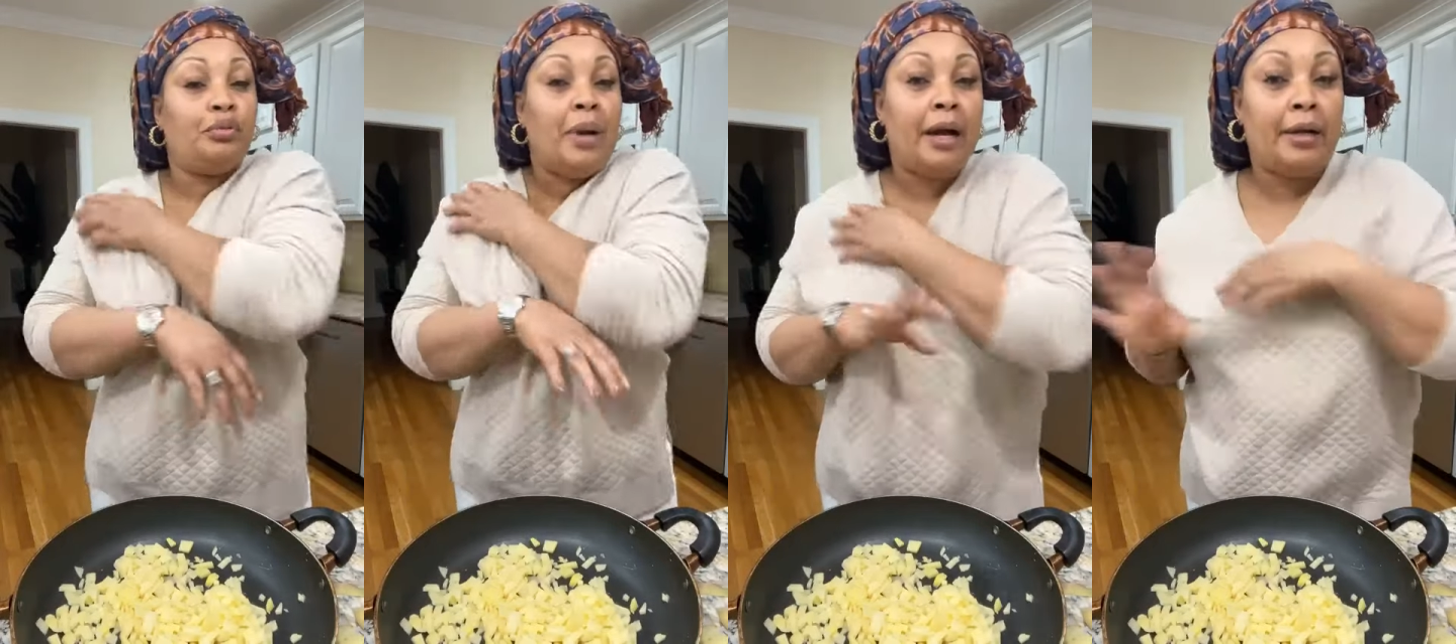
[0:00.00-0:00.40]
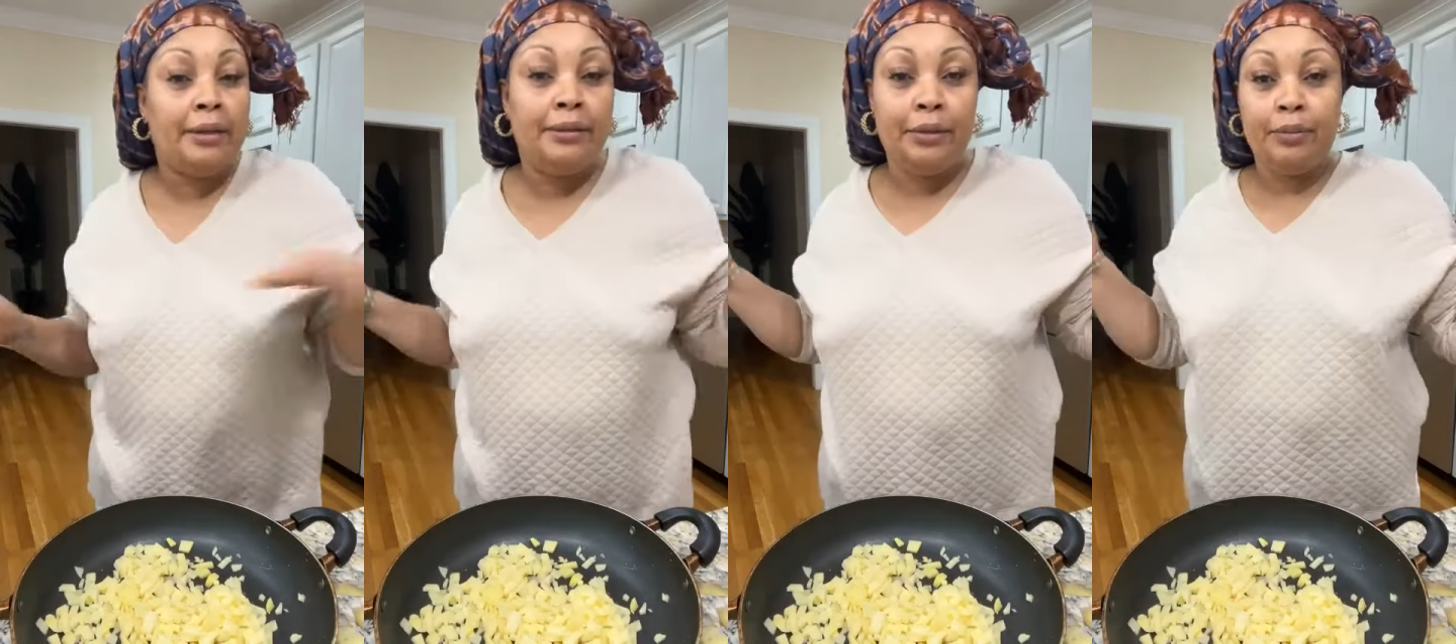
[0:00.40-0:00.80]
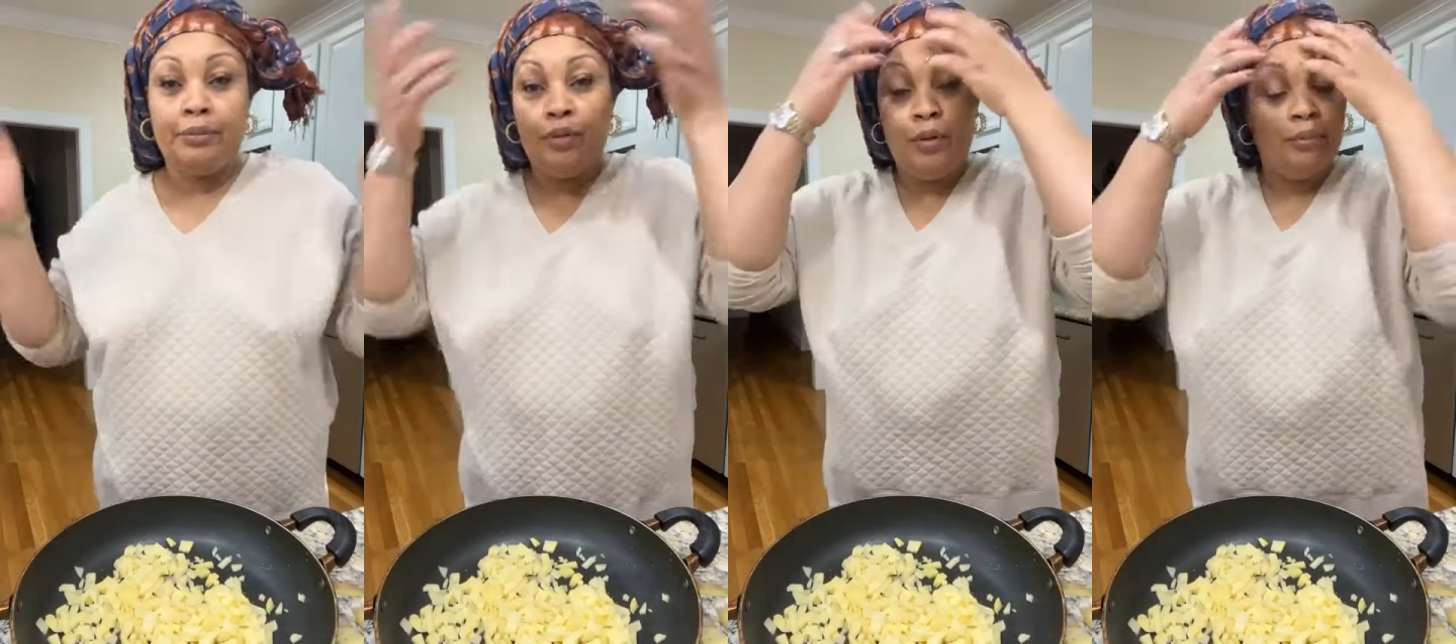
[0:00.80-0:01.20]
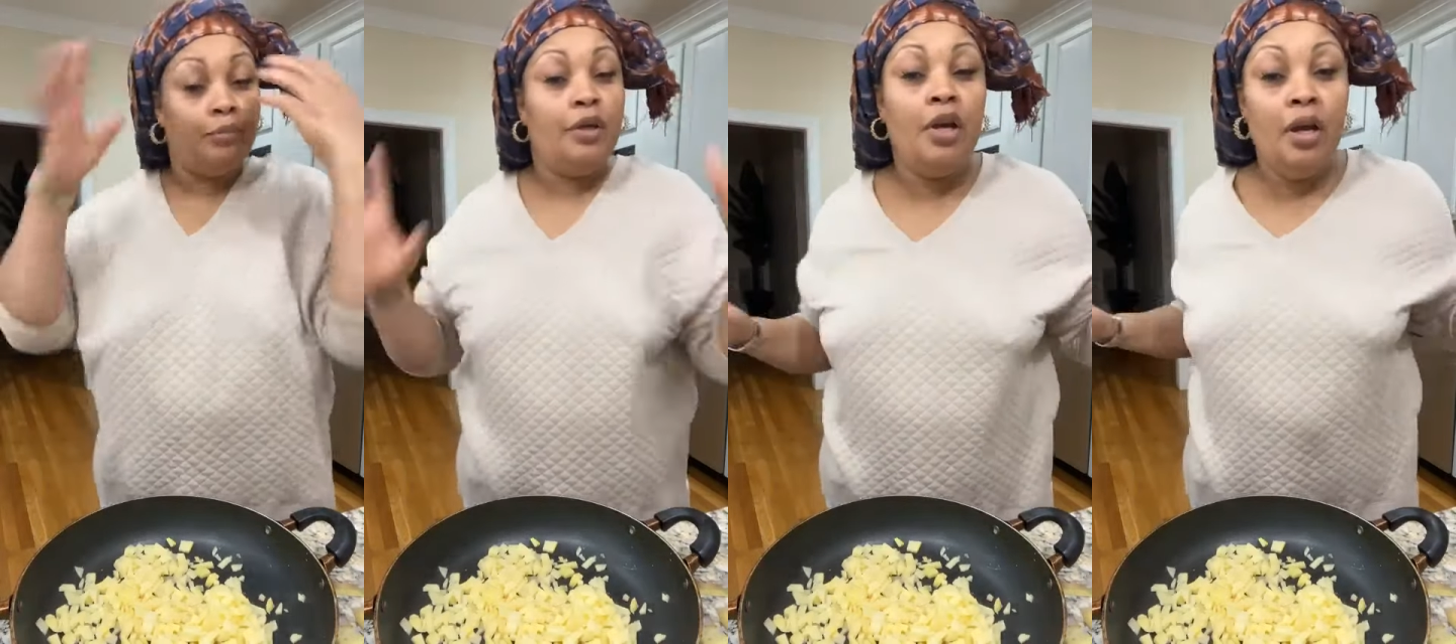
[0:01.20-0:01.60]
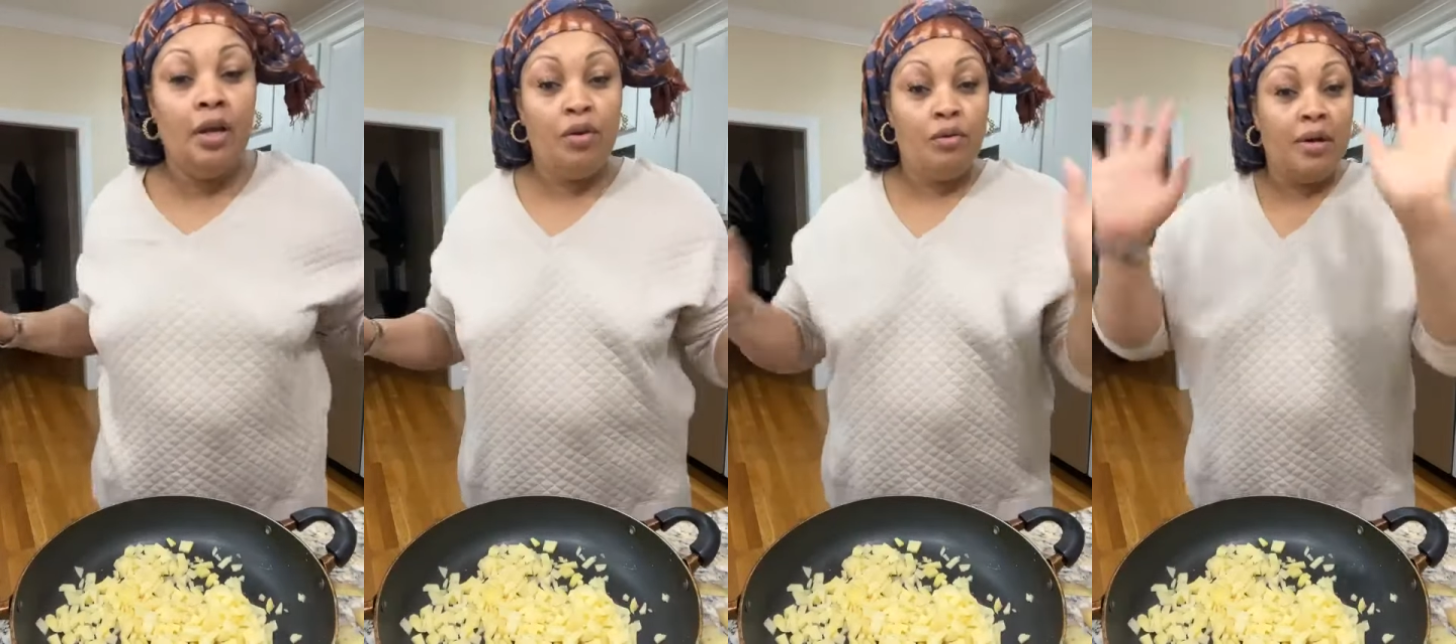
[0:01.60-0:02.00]
put mark no don't
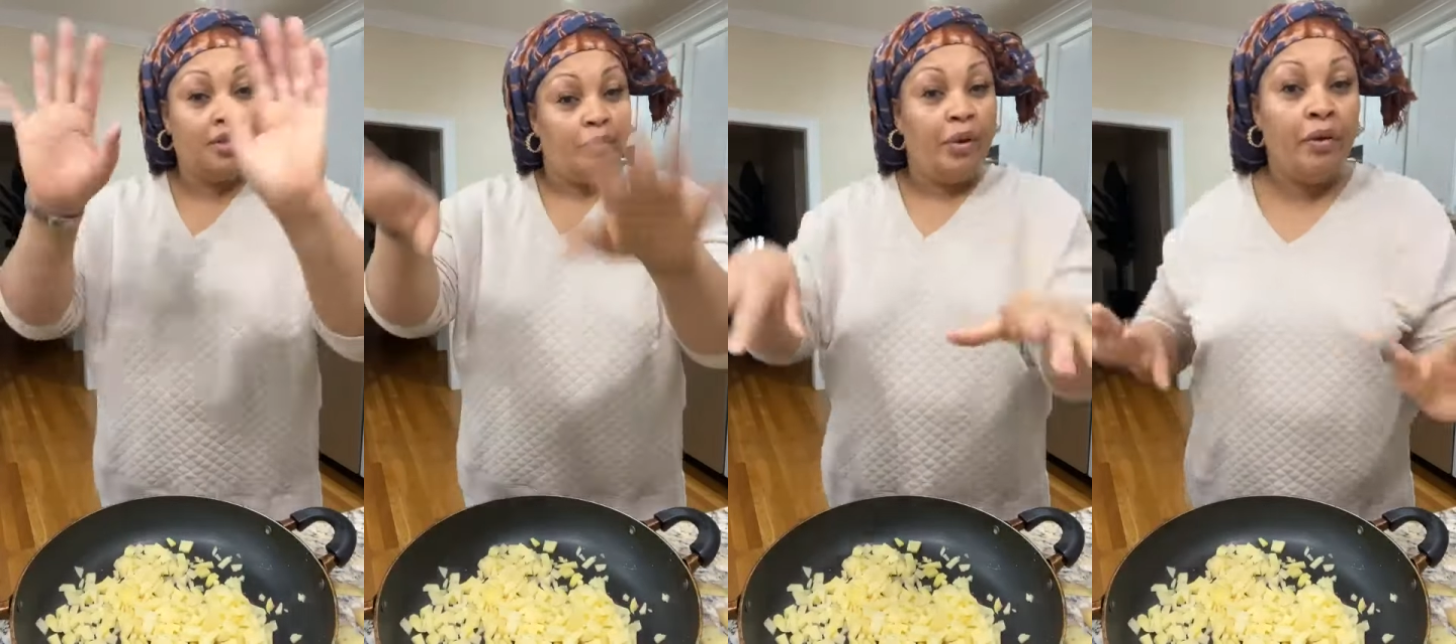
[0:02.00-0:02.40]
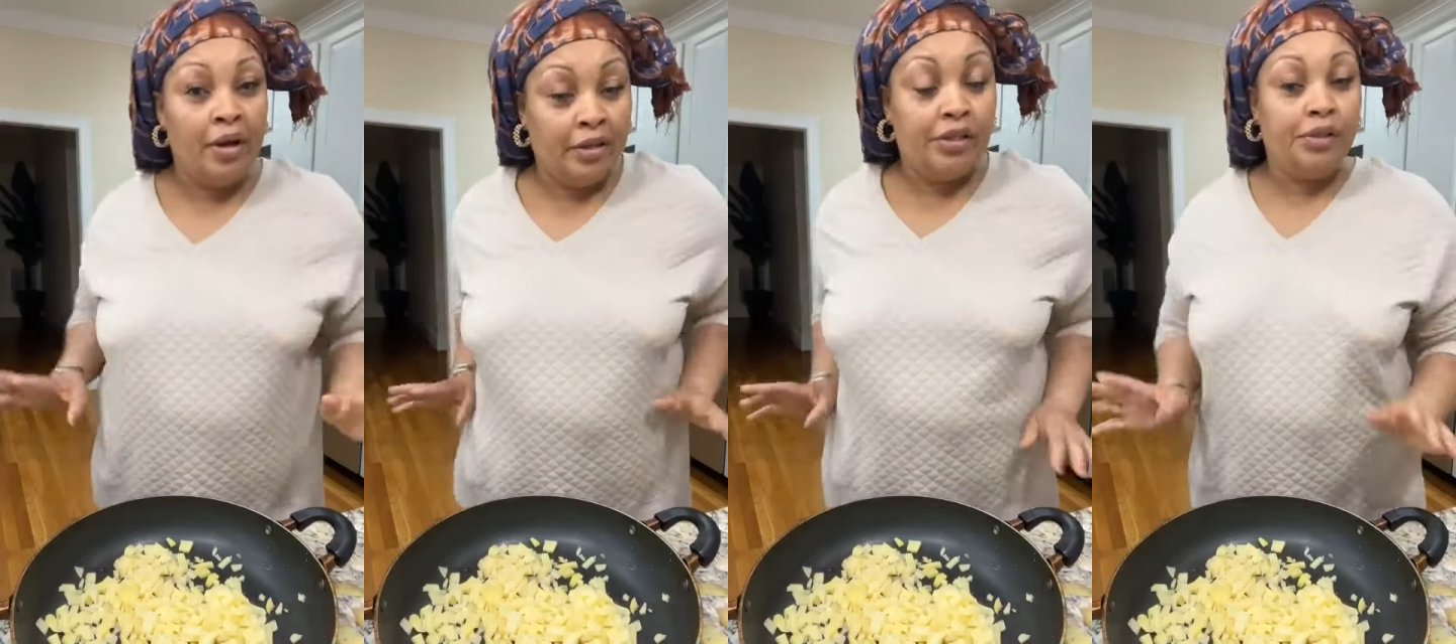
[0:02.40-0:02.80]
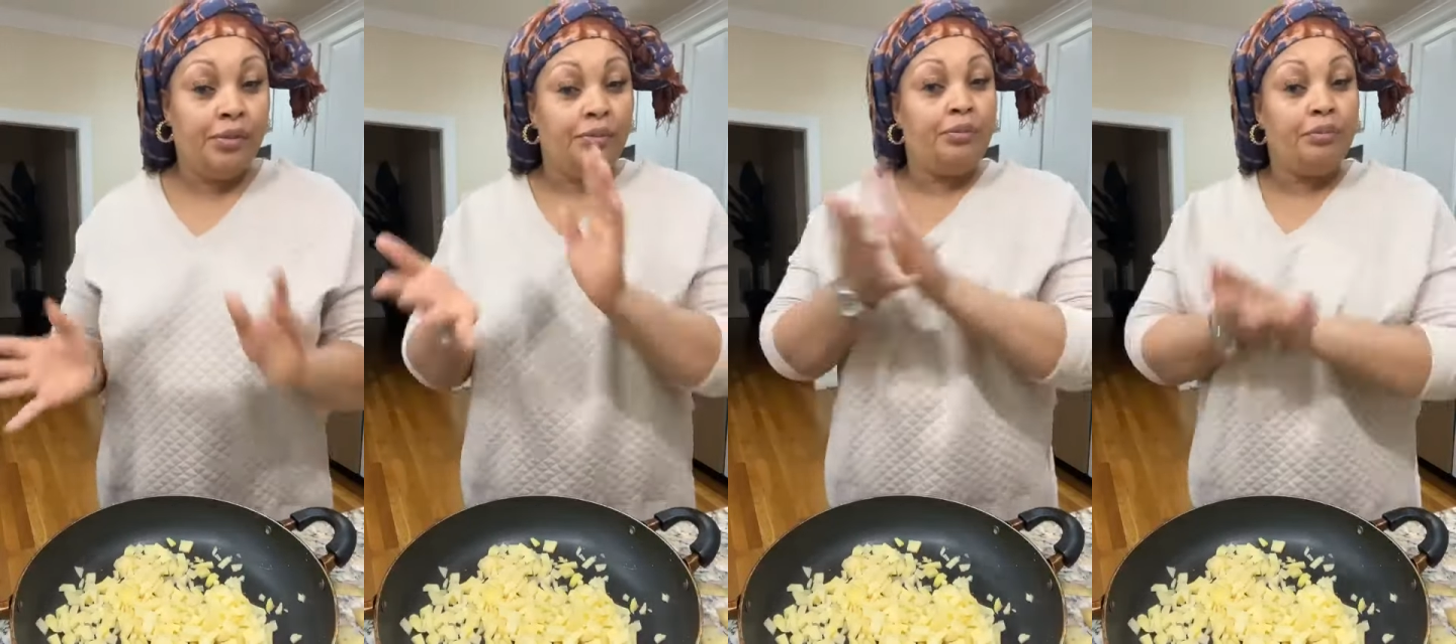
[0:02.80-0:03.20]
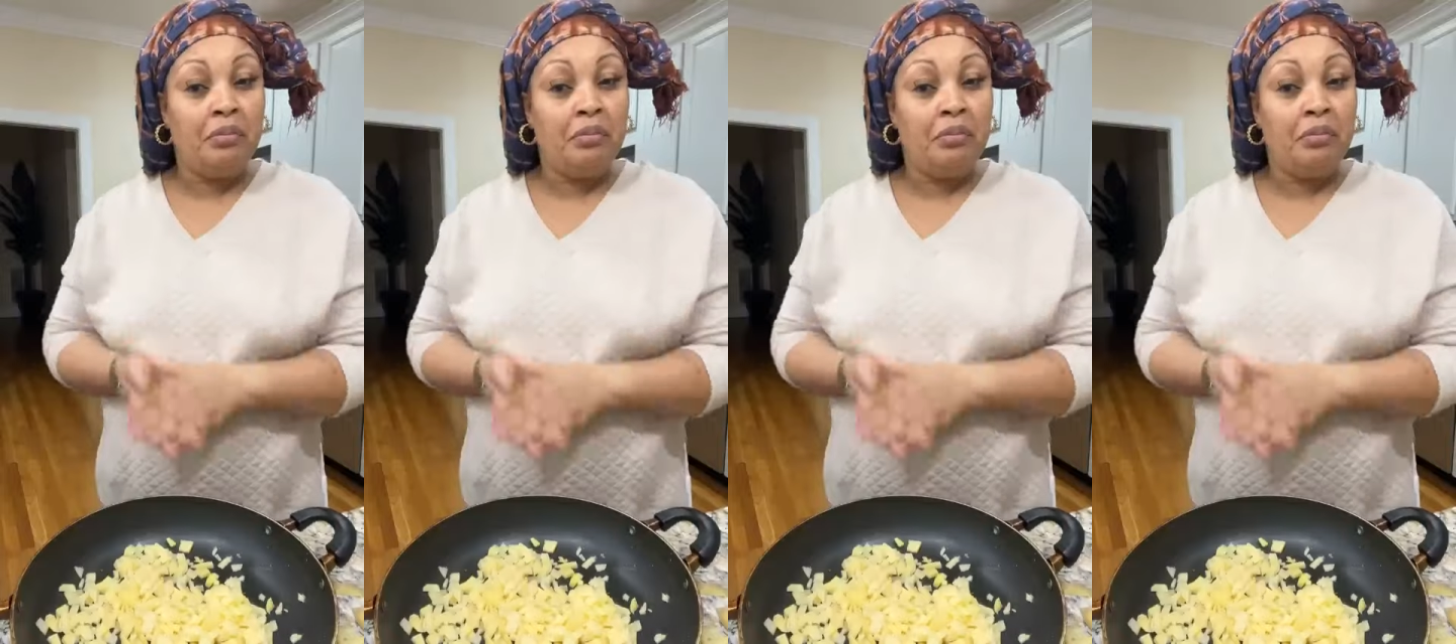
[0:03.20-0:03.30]
you as a parent